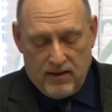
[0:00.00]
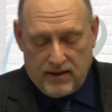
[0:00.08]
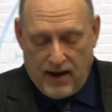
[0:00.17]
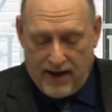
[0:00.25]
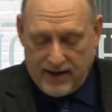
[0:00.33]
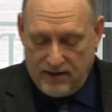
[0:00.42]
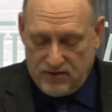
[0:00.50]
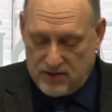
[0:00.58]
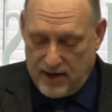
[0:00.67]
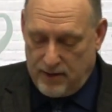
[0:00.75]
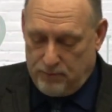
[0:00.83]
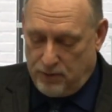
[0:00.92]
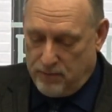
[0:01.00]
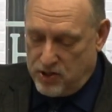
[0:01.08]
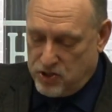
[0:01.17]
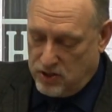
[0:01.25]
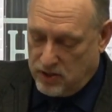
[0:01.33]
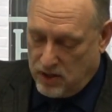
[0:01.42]
God gives Satan
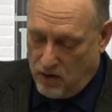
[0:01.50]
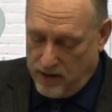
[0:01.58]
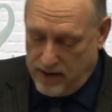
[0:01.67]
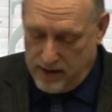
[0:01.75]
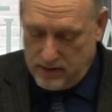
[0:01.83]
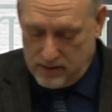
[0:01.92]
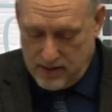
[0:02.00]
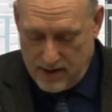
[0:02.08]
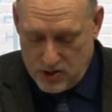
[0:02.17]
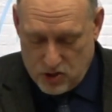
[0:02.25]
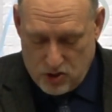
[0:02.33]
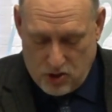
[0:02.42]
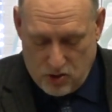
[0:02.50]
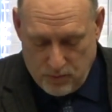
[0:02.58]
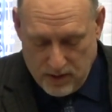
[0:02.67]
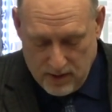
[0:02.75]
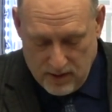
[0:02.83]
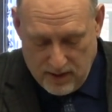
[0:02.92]
permission to go ahead and test Job